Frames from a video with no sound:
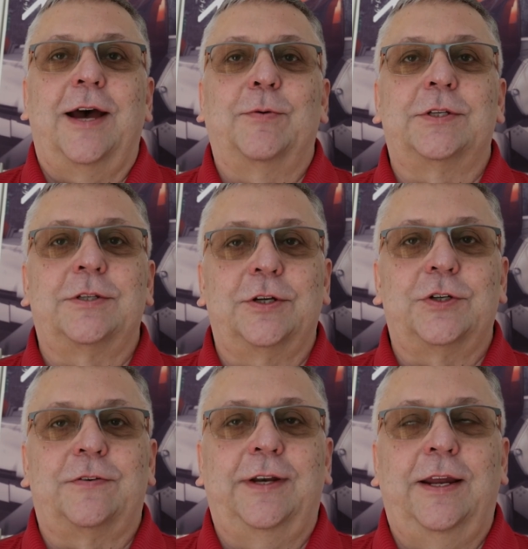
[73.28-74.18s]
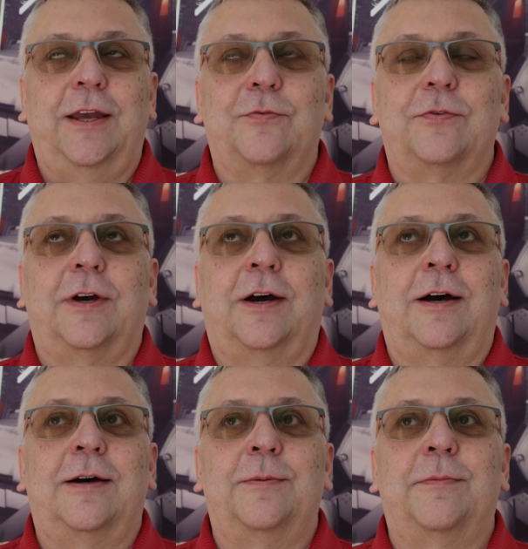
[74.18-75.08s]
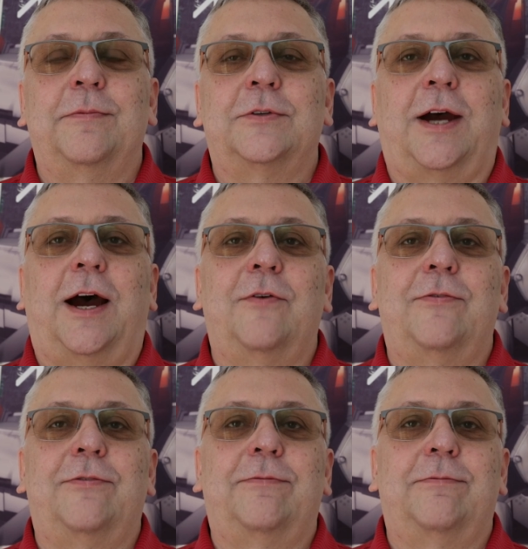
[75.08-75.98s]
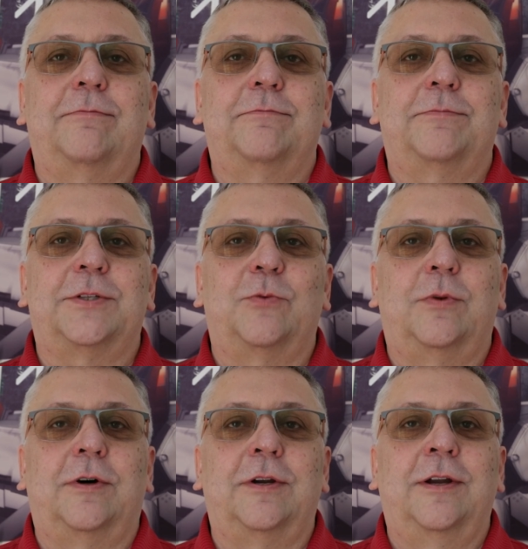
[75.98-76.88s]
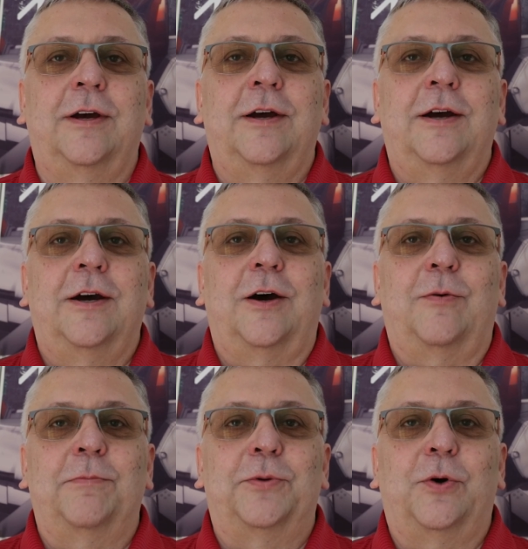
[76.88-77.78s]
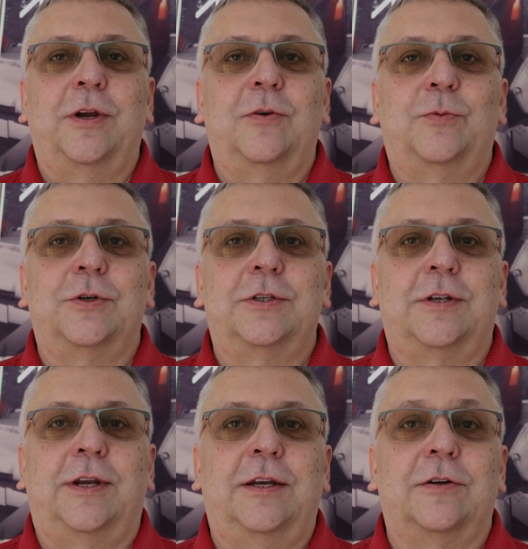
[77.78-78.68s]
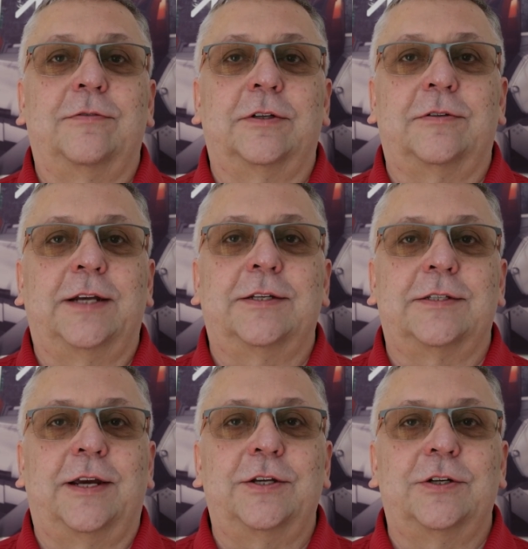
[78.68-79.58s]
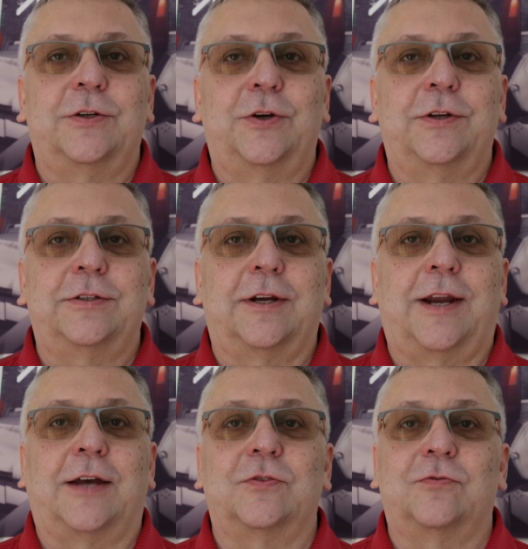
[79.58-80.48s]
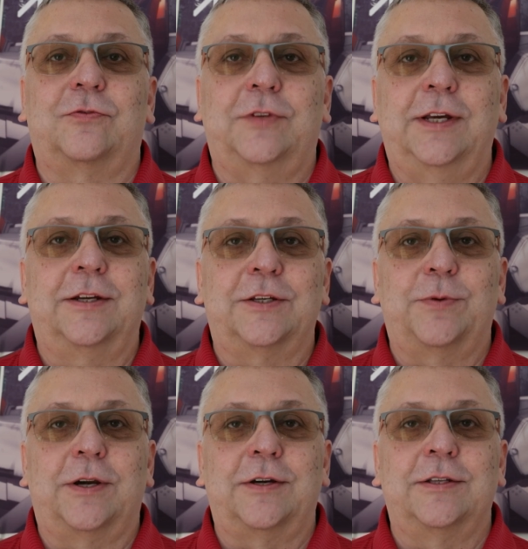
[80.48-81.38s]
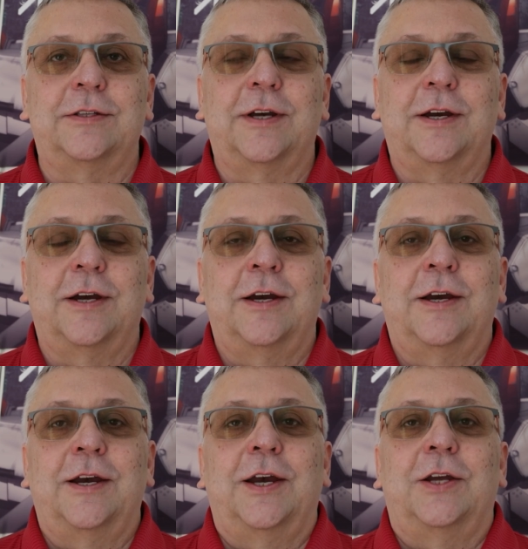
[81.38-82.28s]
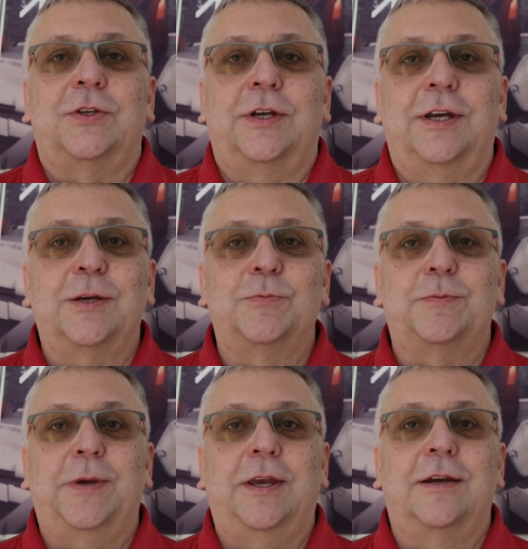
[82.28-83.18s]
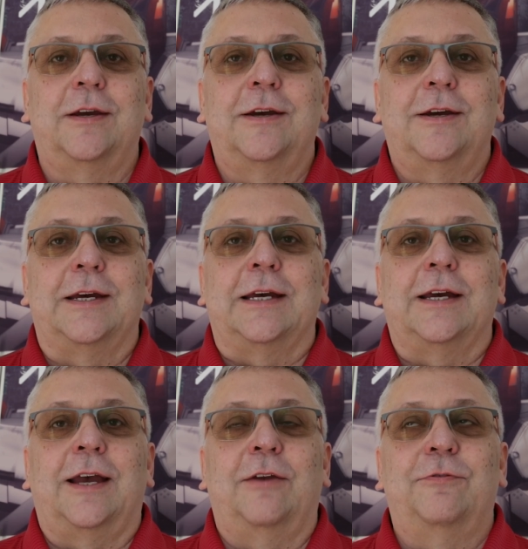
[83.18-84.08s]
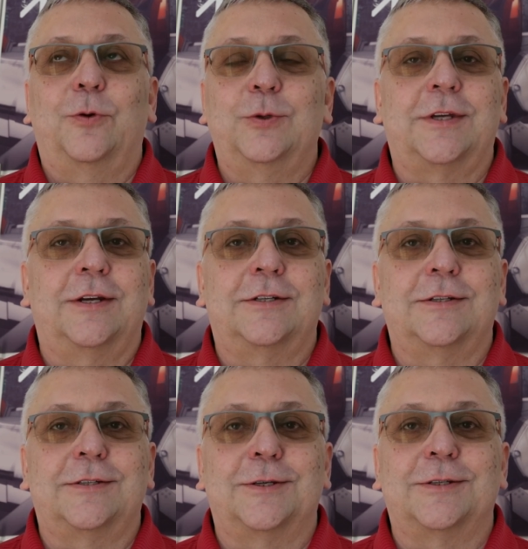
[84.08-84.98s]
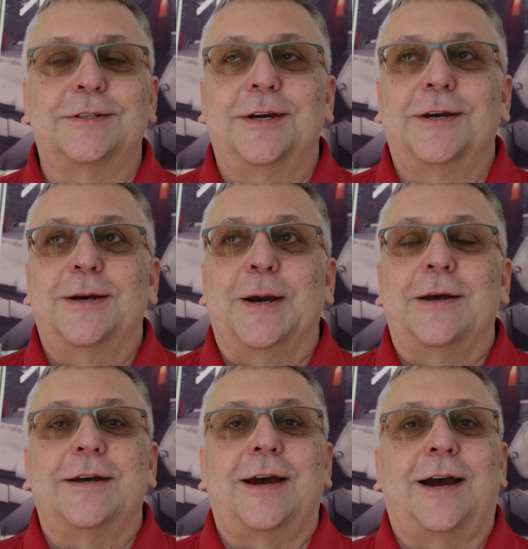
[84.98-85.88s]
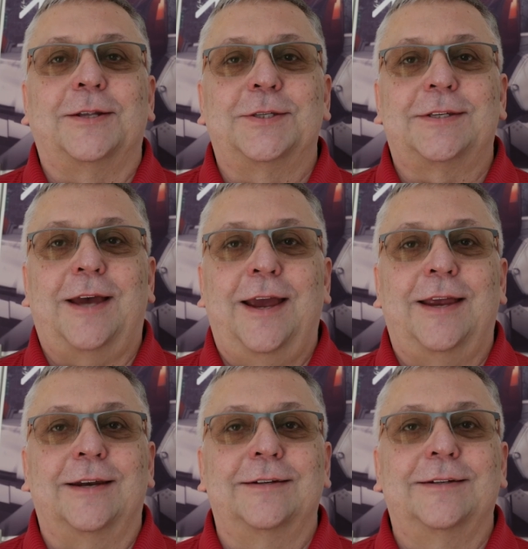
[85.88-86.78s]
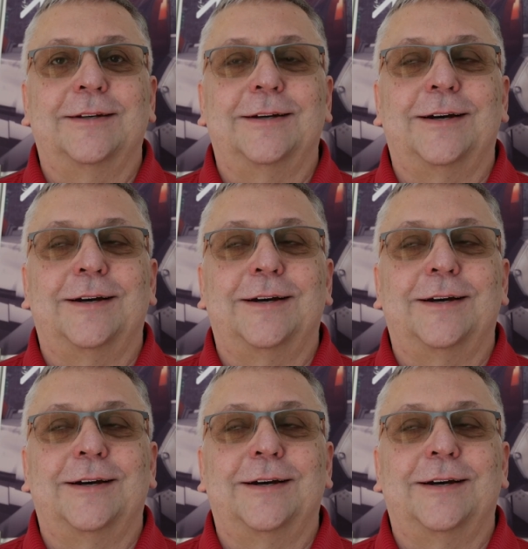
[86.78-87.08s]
It was such a relief to have someone who at one point was the leader of the greatest nation on earth and has real experience, to hear him speak in full sentences and sane.